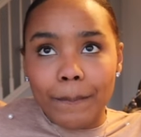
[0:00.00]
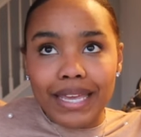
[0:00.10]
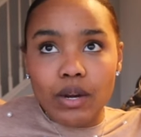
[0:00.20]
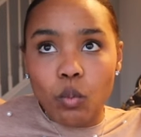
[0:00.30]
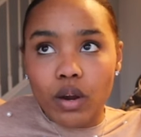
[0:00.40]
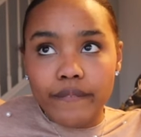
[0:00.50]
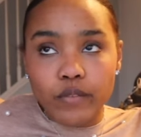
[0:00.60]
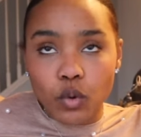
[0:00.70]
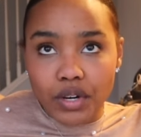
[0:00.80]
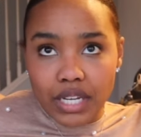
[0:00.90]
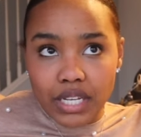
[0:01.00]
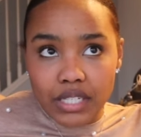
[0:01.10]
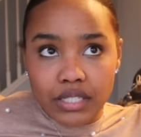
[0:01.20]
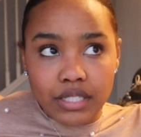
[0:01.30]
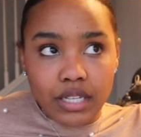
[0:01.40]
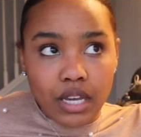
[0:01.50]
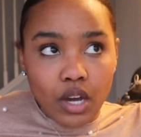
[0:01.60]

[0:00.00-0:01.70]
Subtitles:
mid 140s,